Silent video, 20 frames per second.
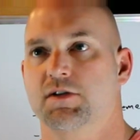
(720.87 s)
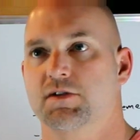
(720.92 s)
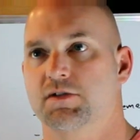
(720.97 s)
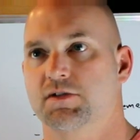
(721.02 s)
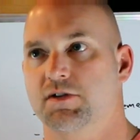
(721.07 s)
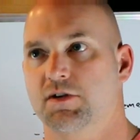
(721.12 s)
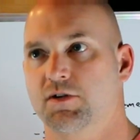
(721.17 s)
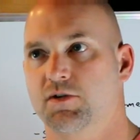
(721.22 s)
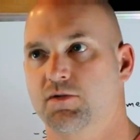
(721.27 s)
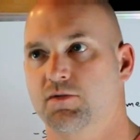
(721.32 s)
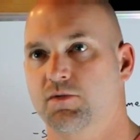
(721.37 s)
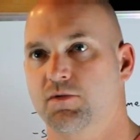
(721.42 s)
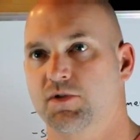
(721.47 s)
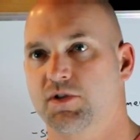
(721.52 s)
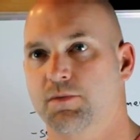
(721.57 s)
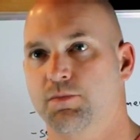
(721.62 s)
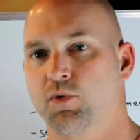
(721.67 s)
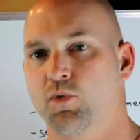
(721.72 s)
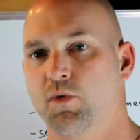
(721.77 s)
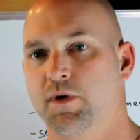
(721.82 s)
So
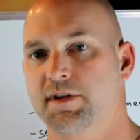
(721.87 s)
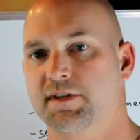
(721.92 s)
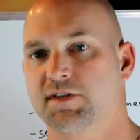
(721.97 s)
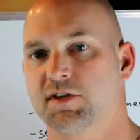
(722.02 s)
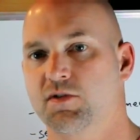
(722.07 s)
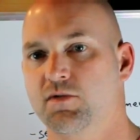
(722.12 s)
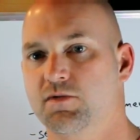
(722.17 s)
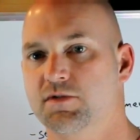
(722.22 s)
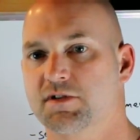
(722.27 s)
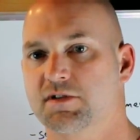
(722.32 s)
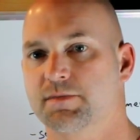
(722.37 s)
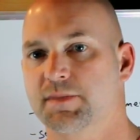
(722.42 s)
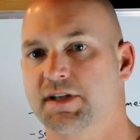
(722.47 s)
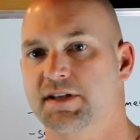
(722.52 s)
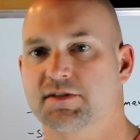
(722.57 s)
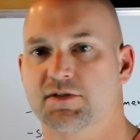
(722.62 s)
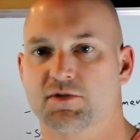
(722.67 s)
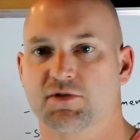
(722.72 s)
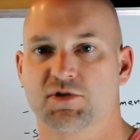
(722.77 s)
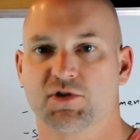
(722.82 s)
the 0.2 just
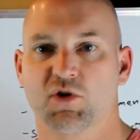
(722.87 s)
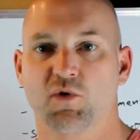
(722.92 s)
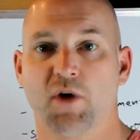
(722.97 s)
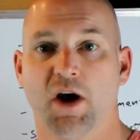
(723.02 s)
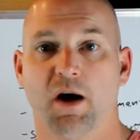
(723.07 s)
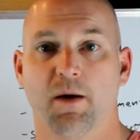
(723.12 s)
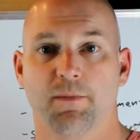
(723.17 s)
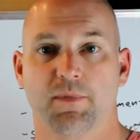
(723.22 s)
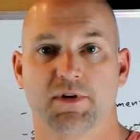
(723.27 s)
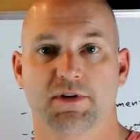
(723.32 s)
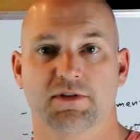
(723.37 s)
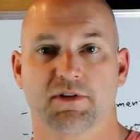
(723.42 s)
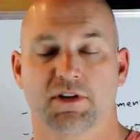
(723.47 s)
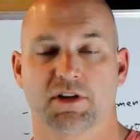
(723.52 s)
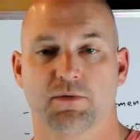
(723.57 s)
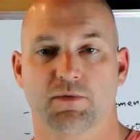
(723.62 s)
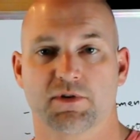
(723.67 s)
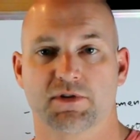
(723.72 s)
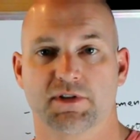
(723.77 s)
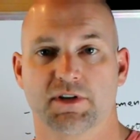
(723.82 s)
means there's two outputs on
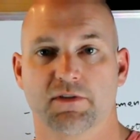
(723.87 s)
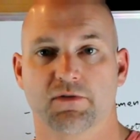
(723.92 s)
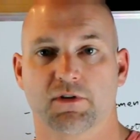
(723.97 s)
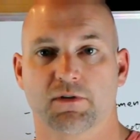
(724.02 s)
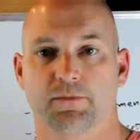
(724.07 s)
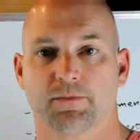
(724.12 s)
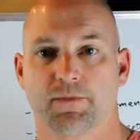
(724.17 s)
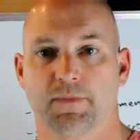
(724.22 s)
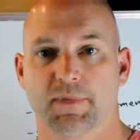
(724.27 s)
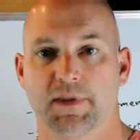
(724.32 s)
the receiver.